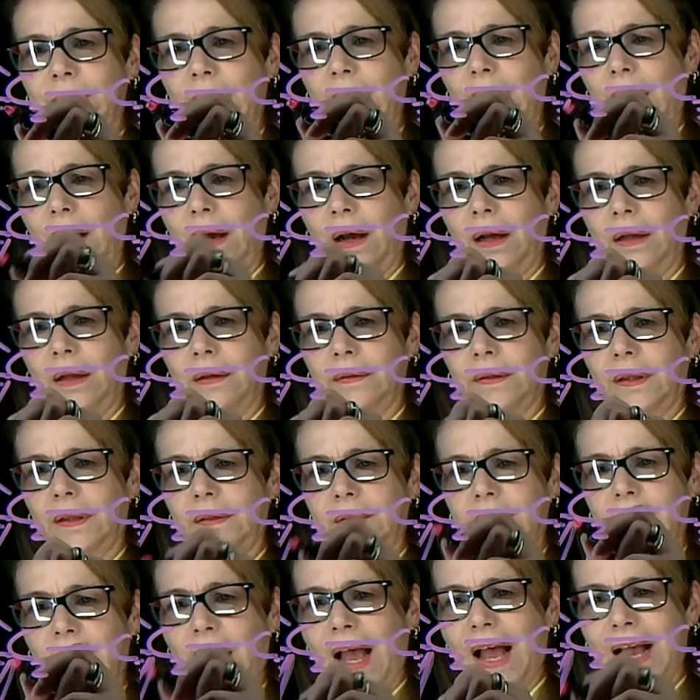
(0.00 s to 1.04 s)
on the
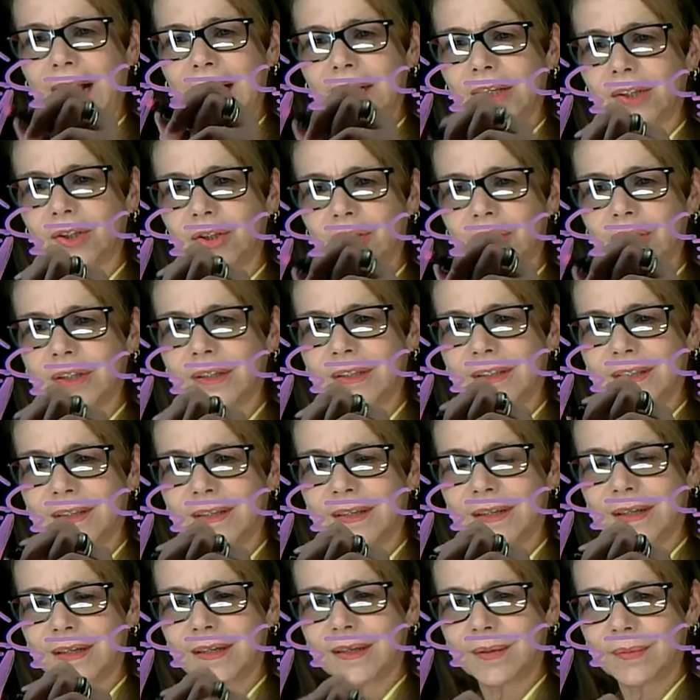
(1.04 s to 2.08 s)
dash,
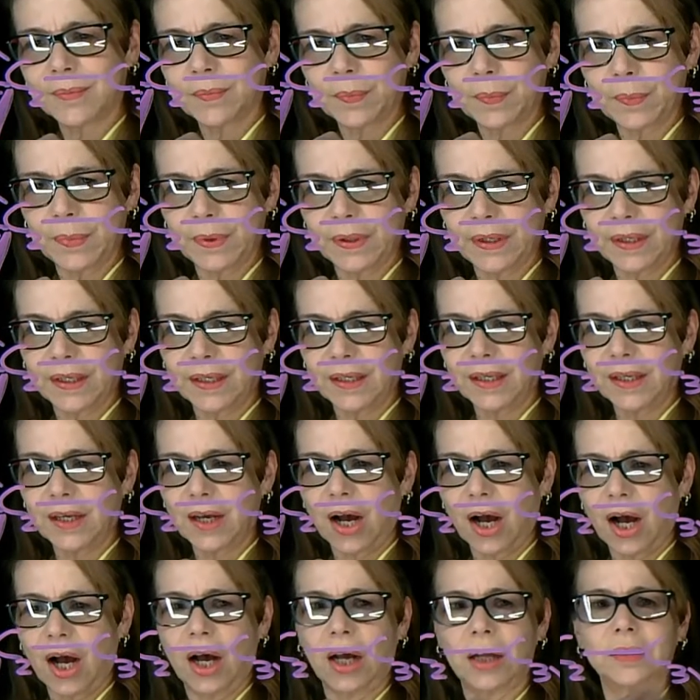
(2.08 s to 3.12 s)
B
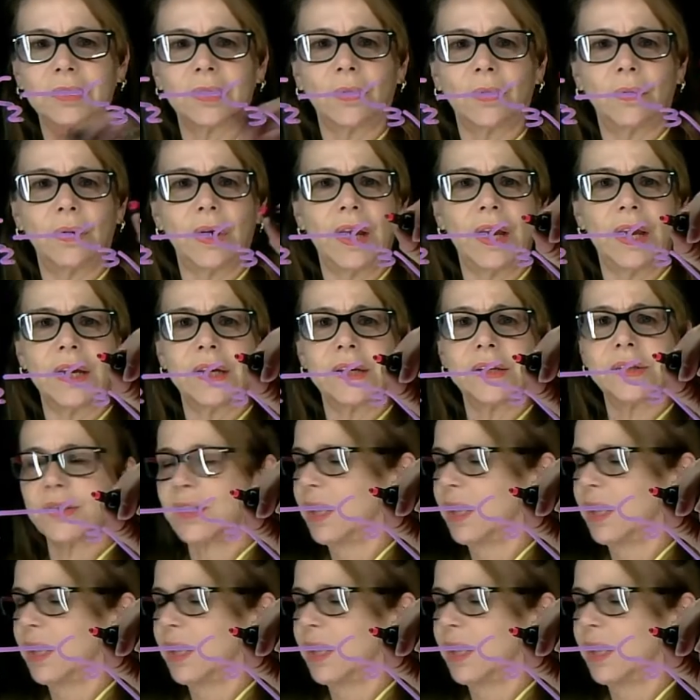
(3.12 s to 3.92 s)
on the wedge,